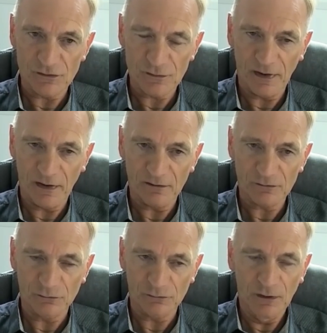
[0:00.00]
respect.
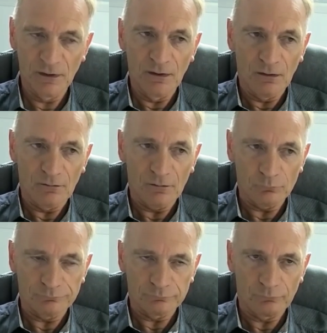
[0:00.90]
So
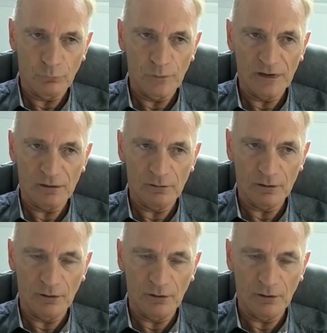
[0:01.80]
he